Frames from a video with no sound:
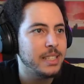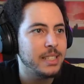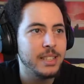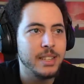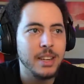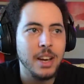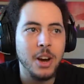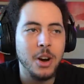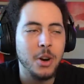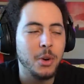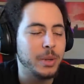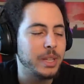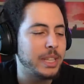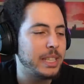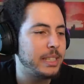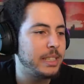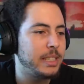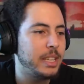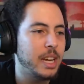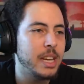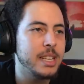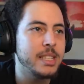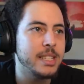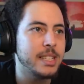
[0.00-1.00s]
No, he
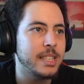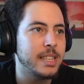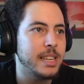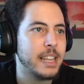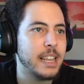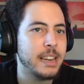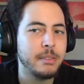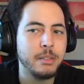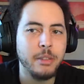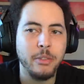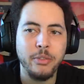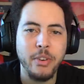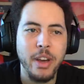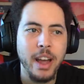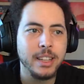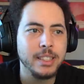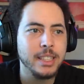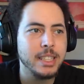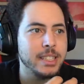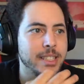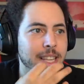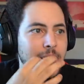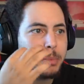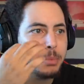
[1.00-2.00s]
doesn't. And the fact
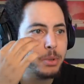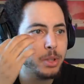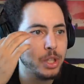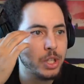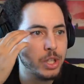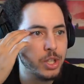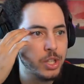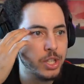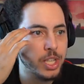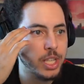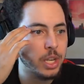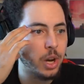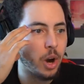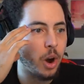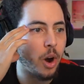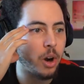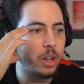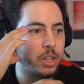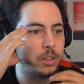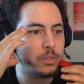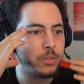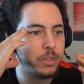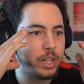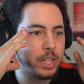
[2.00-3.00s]
that he's able to see
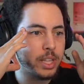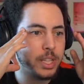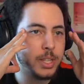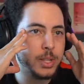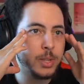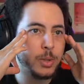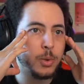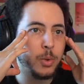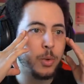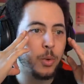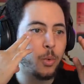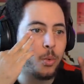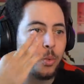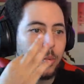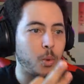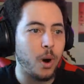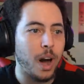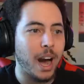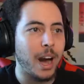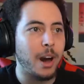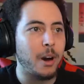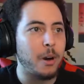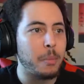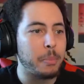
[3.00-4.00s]
all of this
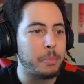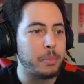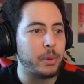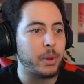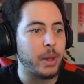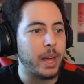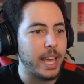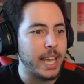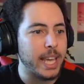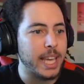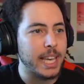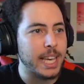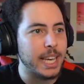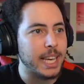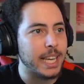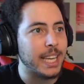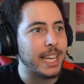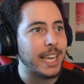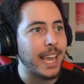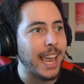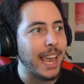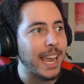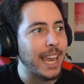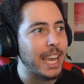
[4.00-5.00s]
while playing a
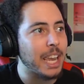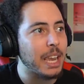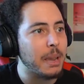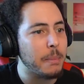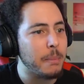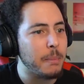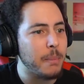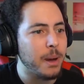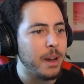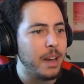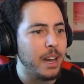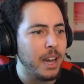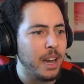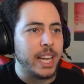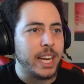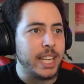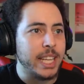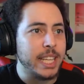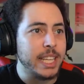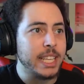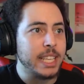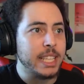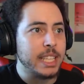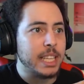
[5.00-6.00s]
game? And
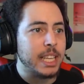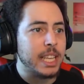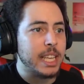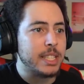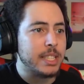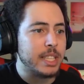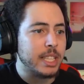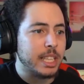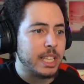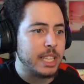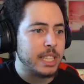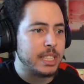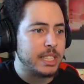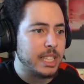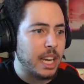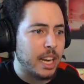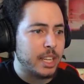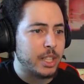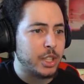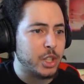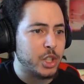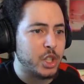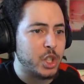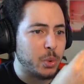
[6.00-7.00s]
he is the
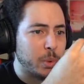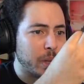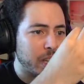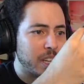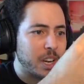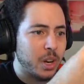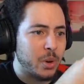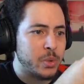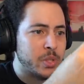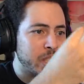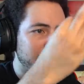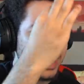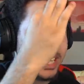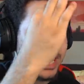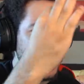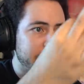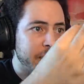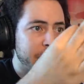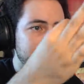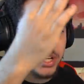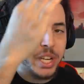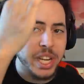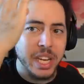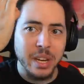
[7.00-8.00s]
conductor, so he knows
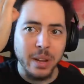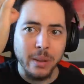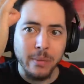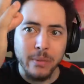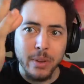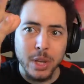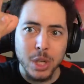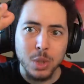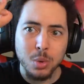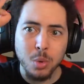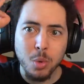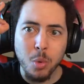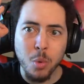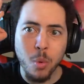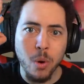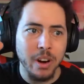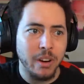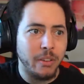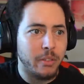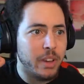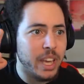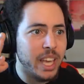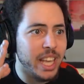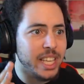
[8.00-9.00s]
each individual one
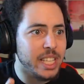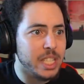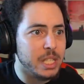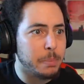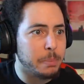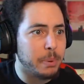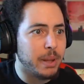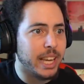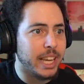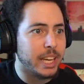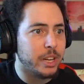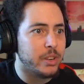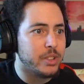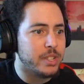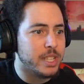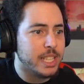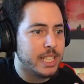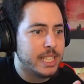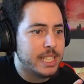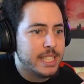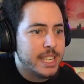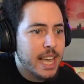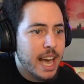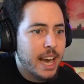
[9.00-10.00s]
of his players and
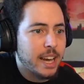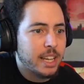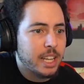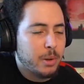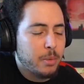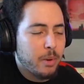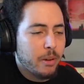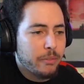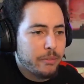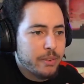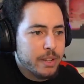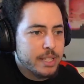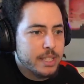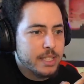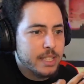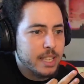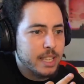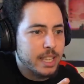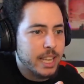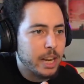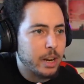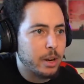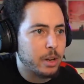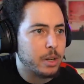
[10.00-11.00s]
exactly what fits to
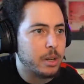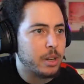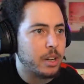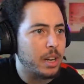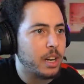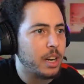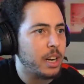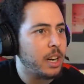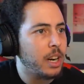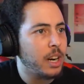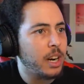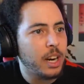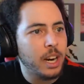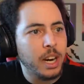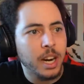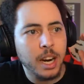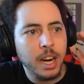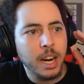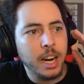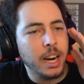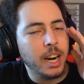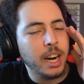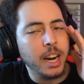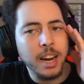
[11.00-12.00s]
their.
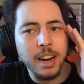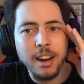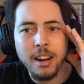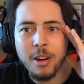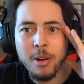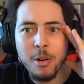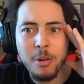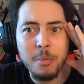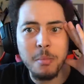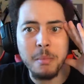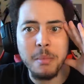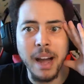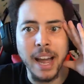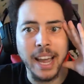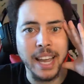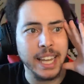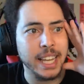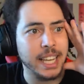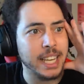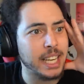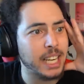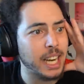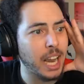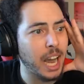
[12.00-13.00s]
Oh
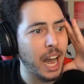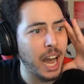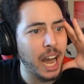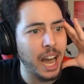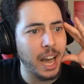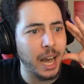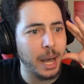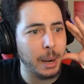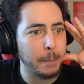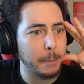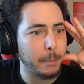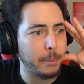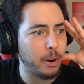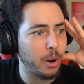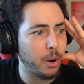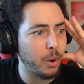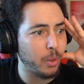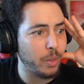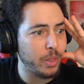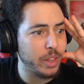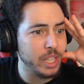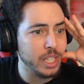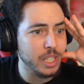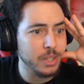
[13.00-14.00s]
my god,
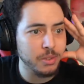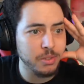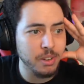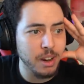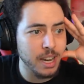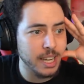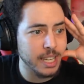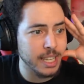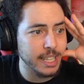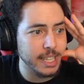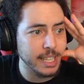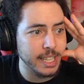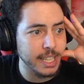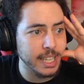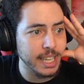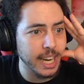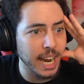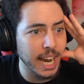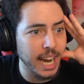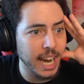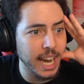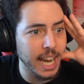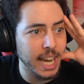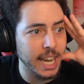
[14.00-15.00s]
bro, this fucking
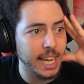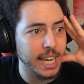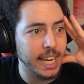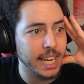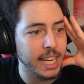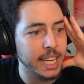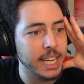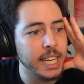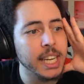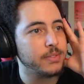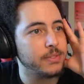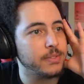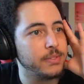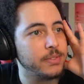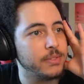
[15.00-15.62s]
guy.